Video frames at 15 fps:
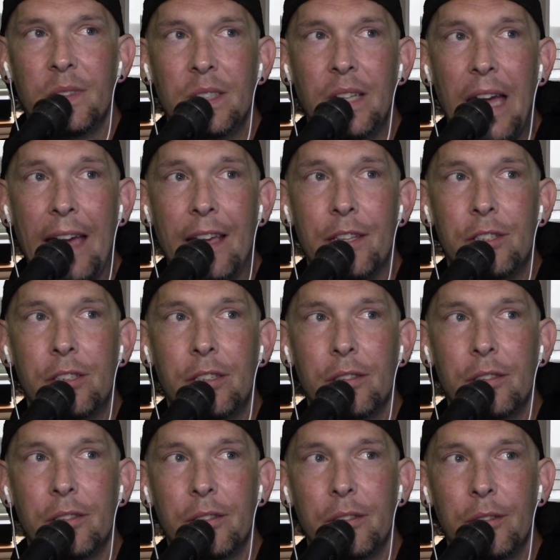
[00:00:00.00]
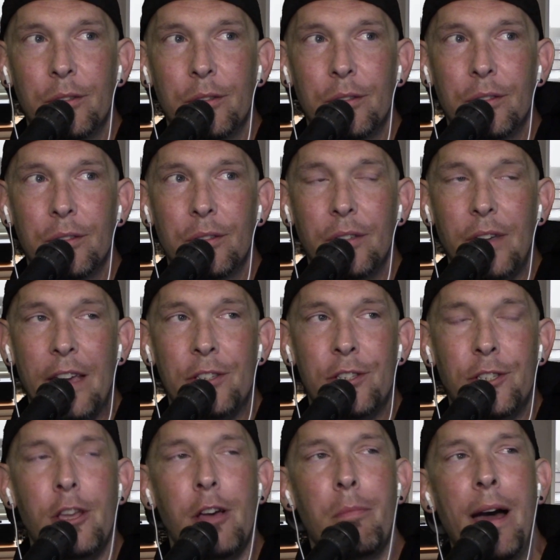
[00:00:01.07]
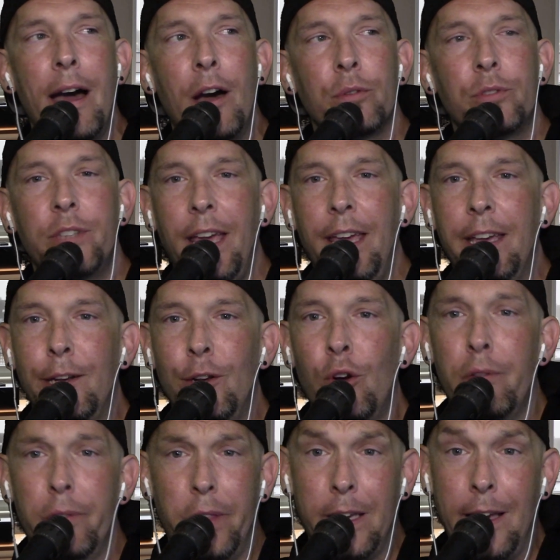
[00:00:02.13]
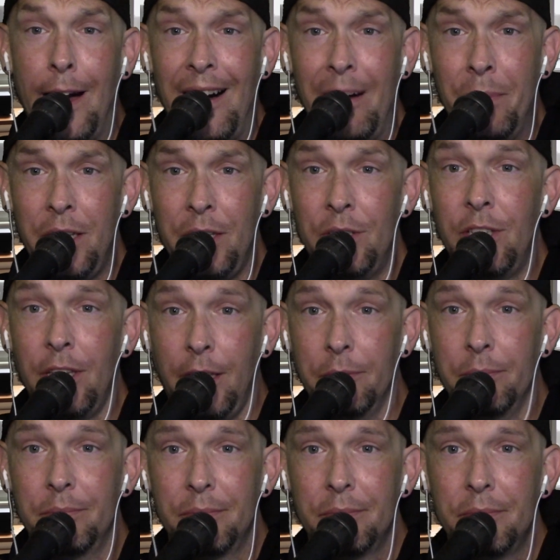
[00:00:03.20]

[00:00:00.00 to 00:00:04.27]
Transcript: has has somehow taken over the comedy scene.